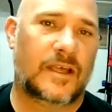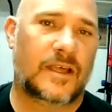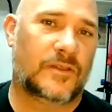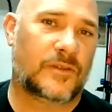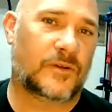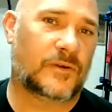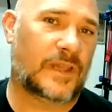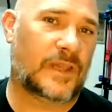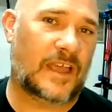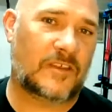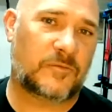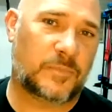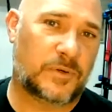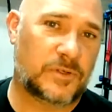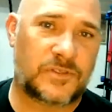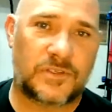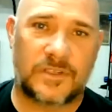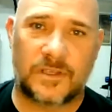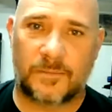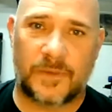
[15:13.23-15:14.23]
their last
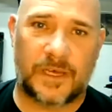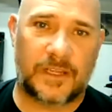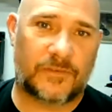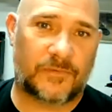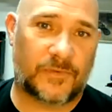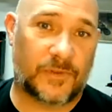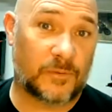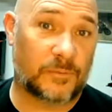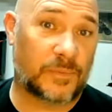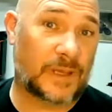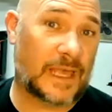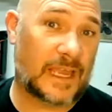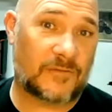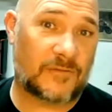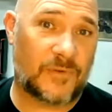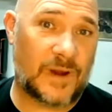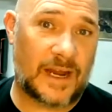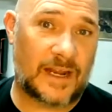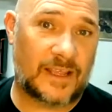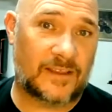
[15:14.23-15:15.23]
push of the month for their Black
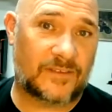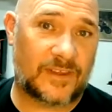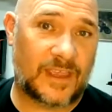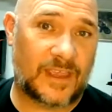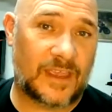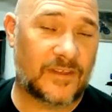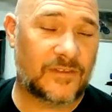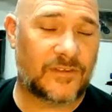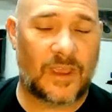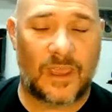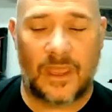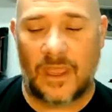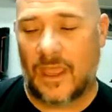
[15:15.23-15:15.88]
Friday sales,